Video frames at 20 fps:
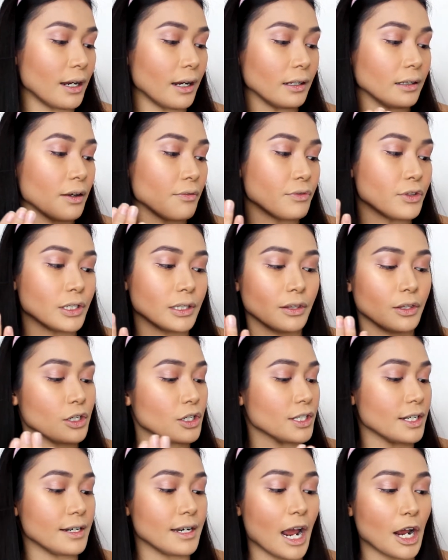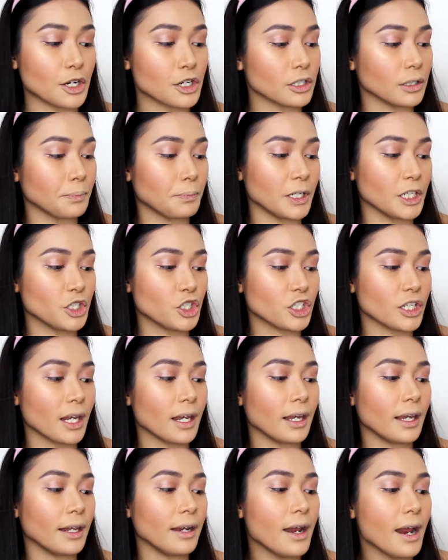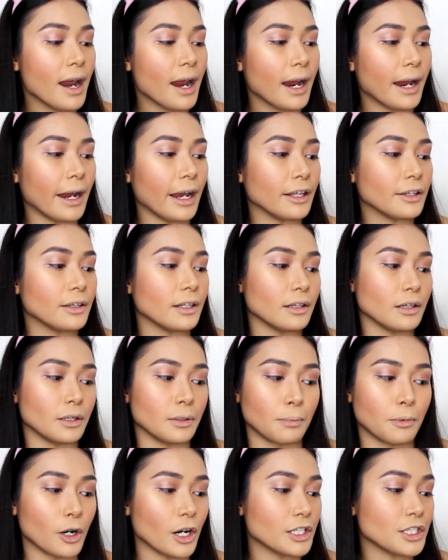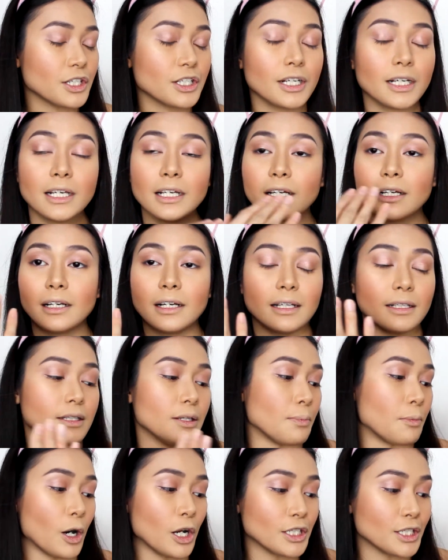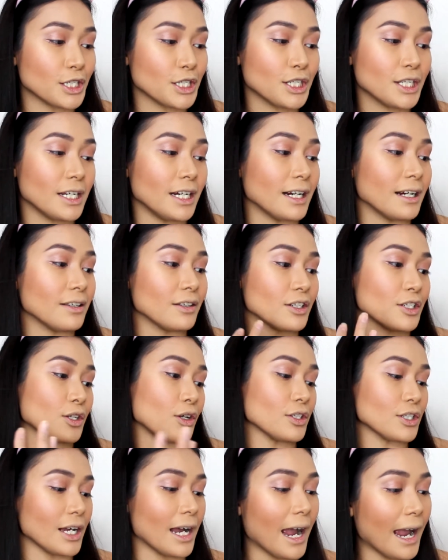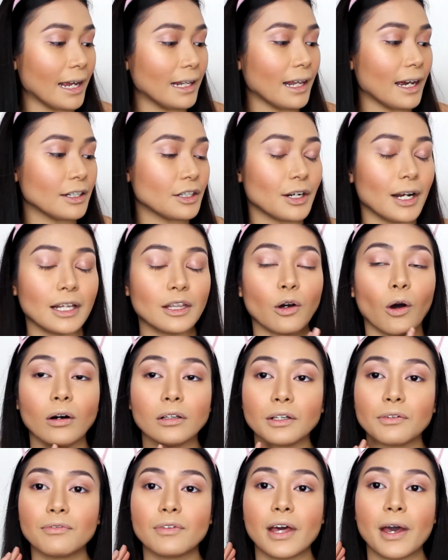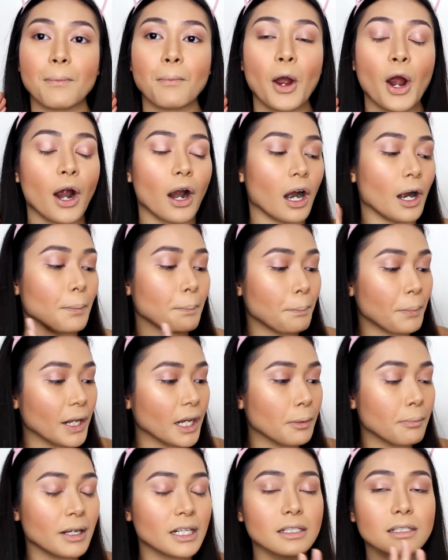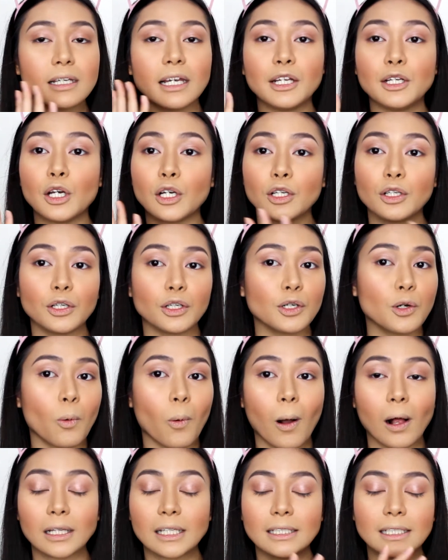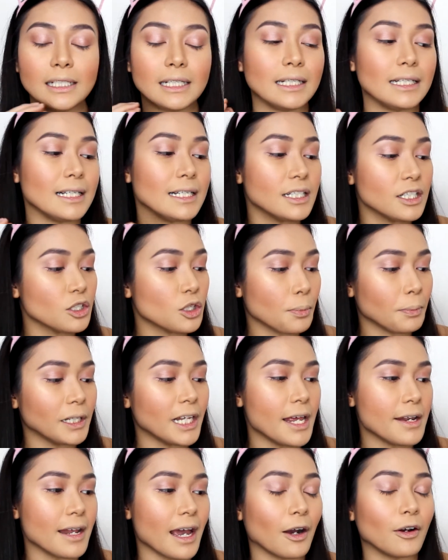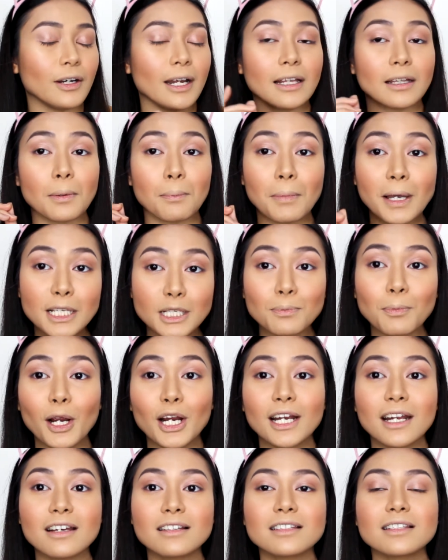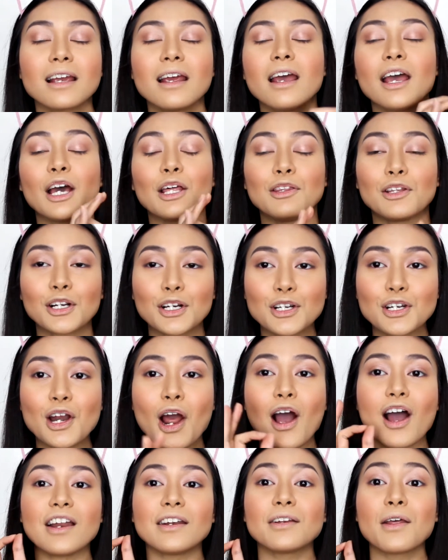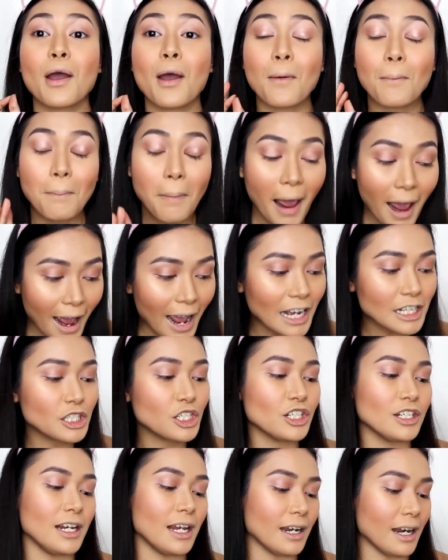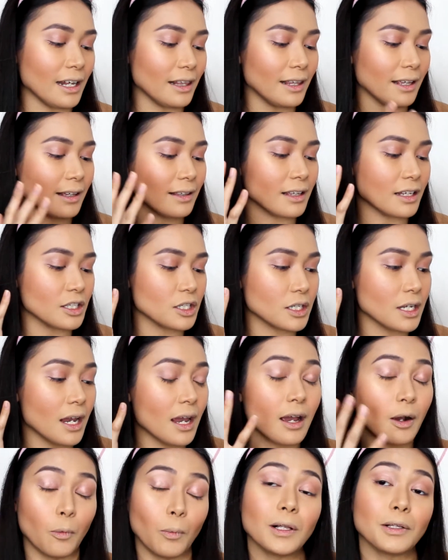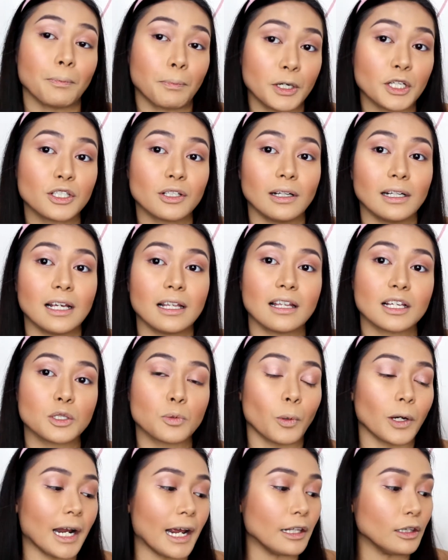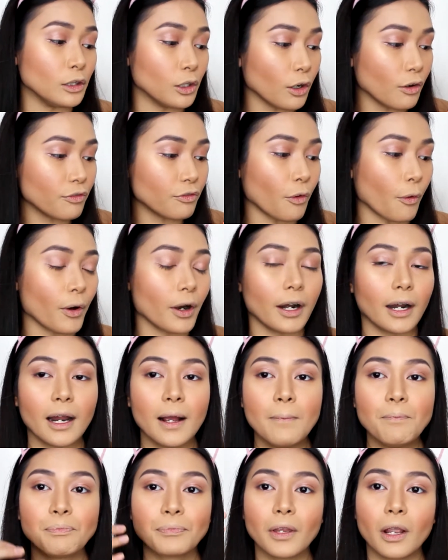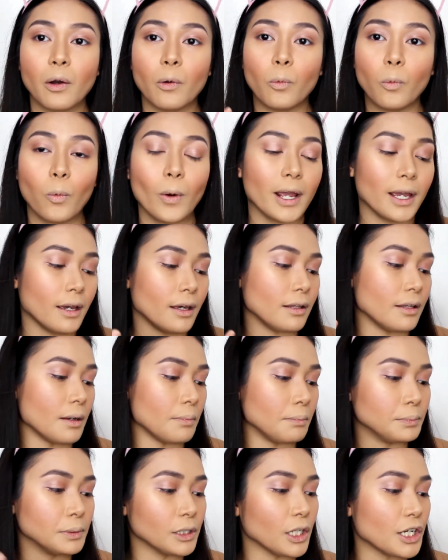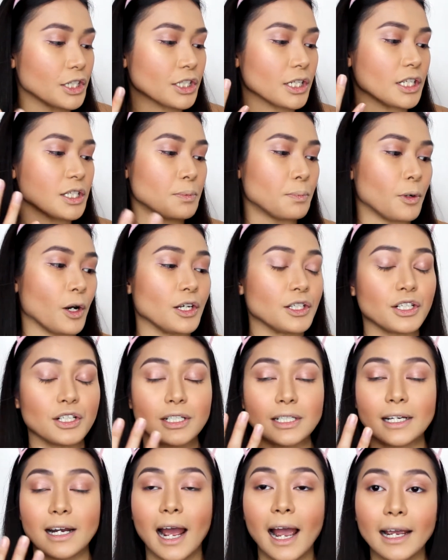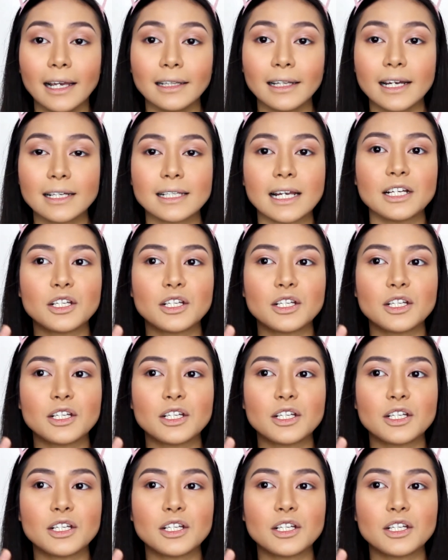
I love that there's a natural pink shade, and the bronzer here, the bronzer's here, and there's also a highlighter, and all of them are pigmented, good quality, easy to blend out, and the best part is they're not patchy, and I think that's, well, personally that's what I look for with blushes, bronzers, and highlights.